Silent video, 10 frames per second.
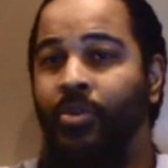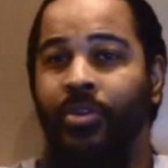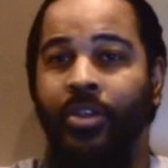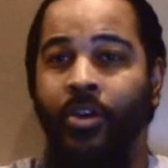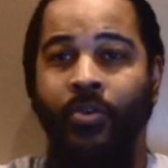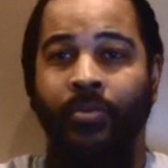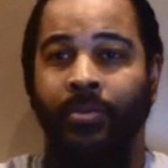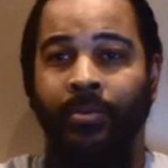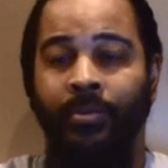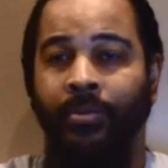you still
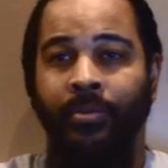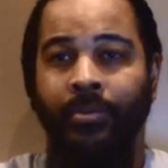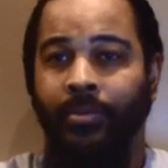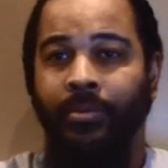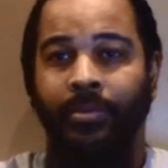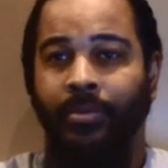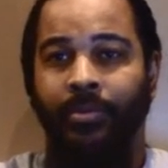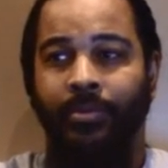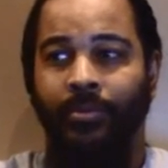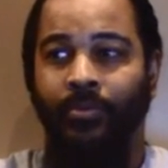
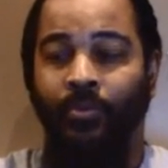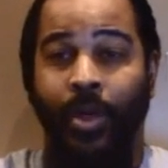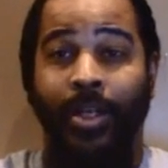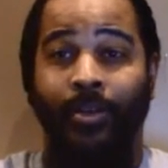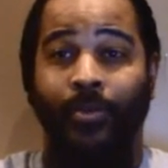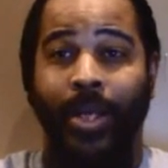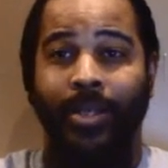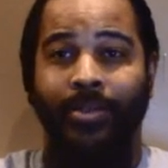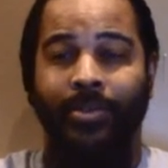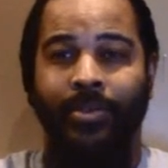running a
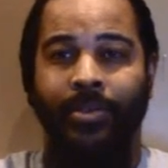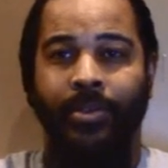race.